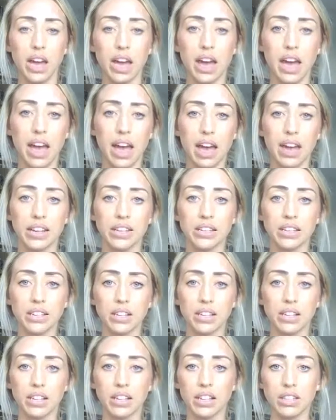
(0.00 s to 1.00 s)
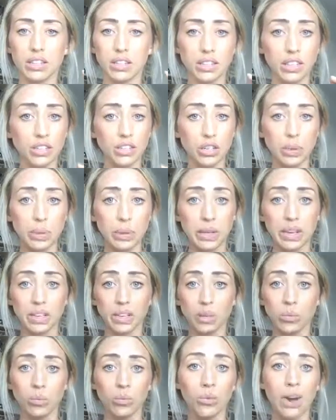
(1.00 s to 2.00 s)
And this can just be
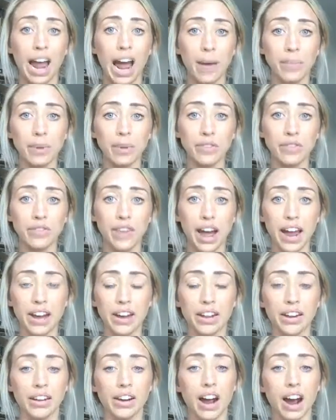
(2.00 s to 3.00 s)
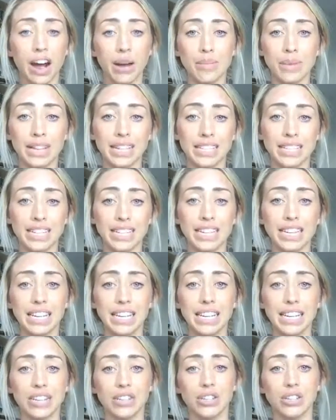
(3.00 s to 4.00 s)
some rapid fire commenting
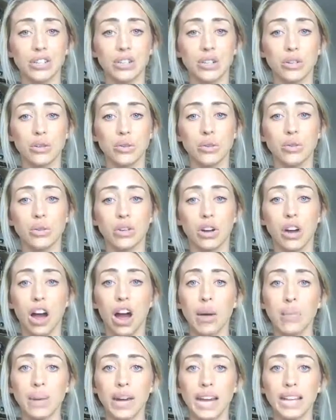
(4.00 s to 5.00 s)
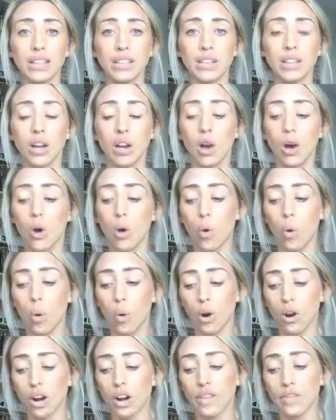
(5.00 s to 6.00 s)
into the comments,
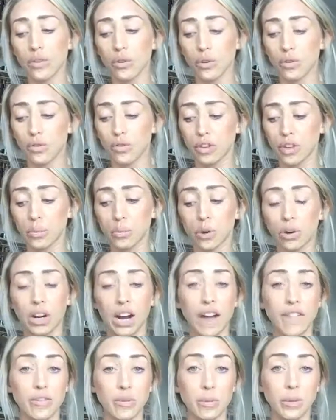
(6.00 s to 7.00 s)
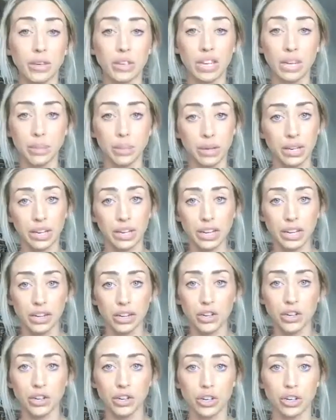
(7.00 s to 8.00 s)
or if you feel more comfortable keeping it in a
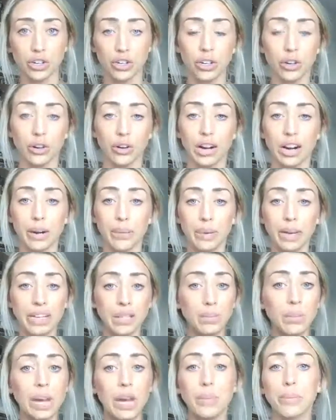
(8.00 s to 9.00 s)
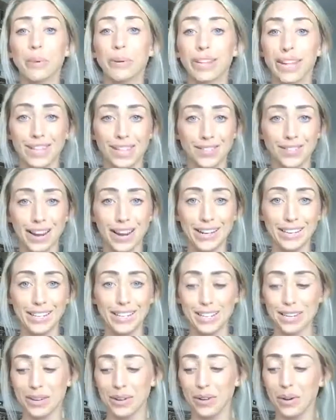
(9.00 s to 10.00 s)
journal or on a piece of paper, that's fine
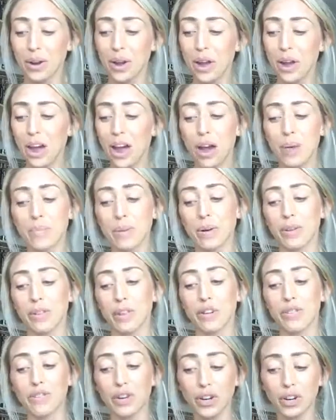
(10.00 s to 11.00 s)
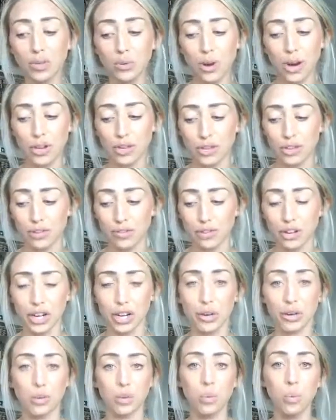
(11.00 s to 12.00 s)
too. But the first question for
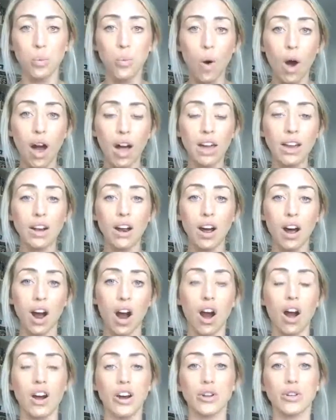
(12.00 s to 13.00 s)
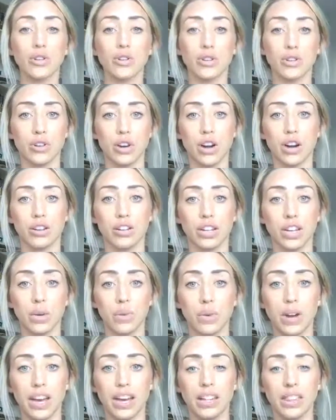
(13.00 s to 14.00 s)
you is, what are you struggling
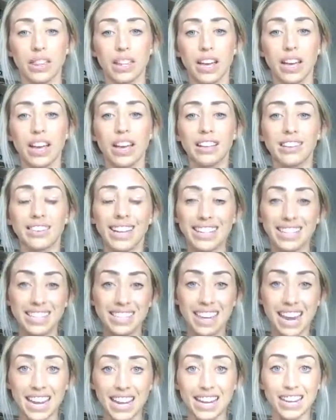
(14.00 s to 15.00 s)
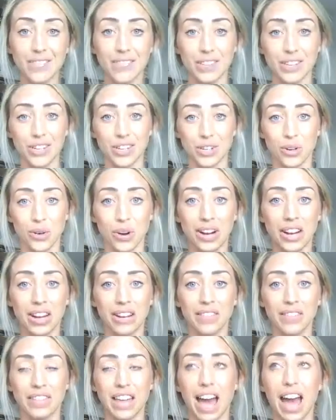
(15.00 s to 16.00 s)
with? Let's take inventory
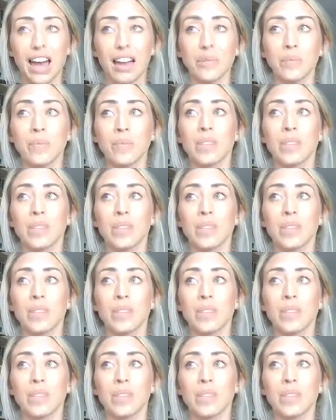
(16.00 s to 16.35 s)
of that.